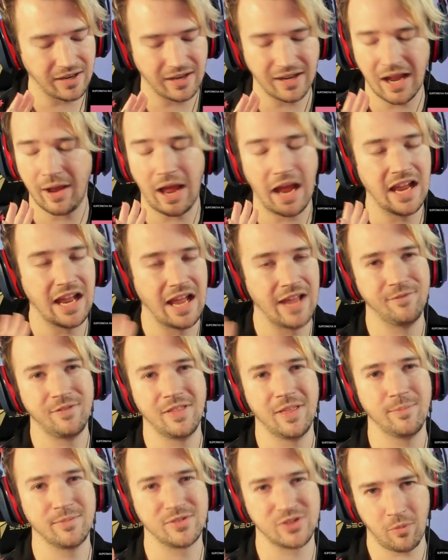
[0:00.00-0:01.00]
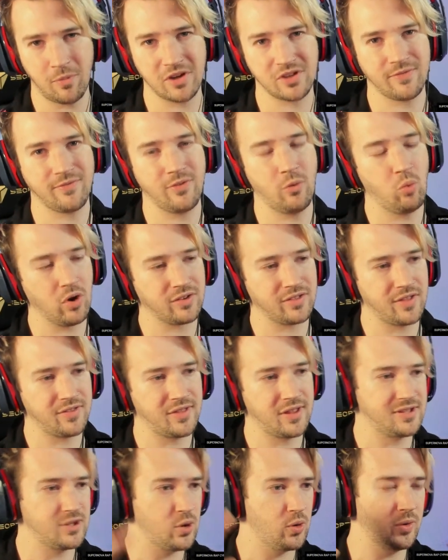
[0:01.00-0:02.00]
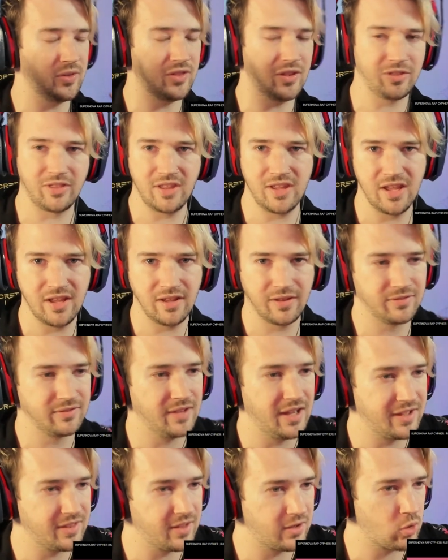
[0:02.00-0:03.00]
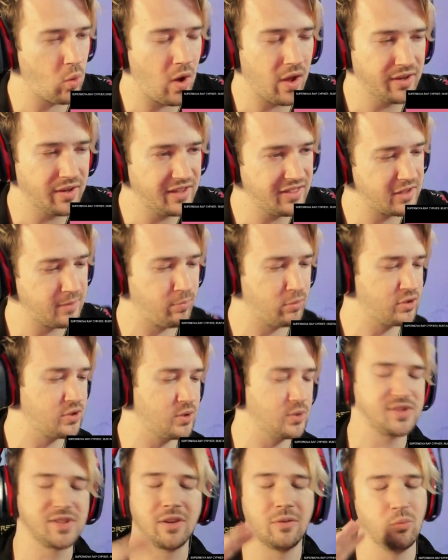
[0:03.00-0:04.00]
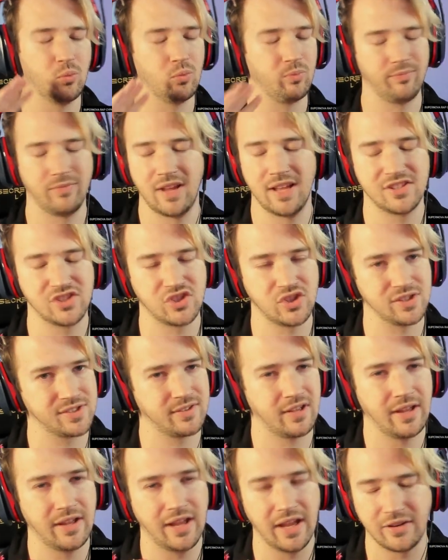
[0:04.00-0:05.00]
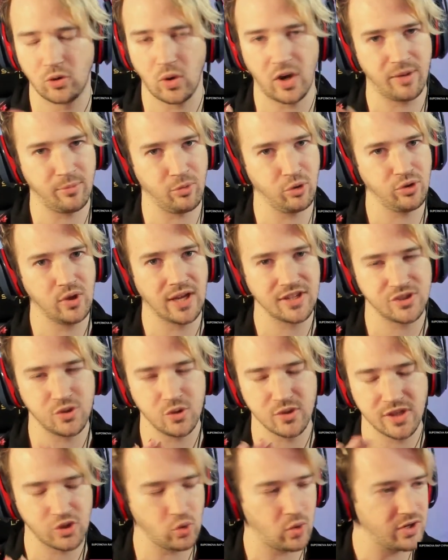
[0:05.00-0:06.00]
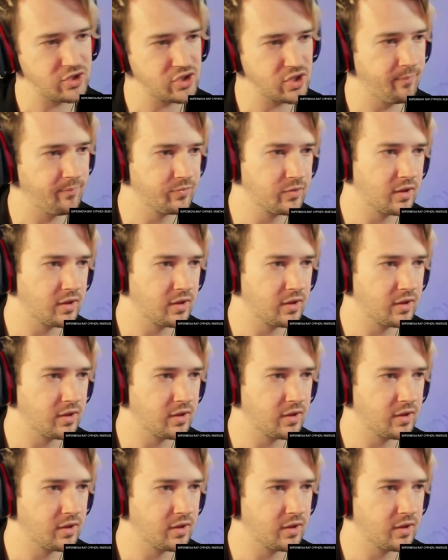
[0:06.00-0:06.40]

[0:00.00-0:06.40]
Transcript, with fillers: I, I envy them so much of the work that they do and the, the, like the quality that they produce. It's just incredible. You guys do such a great job.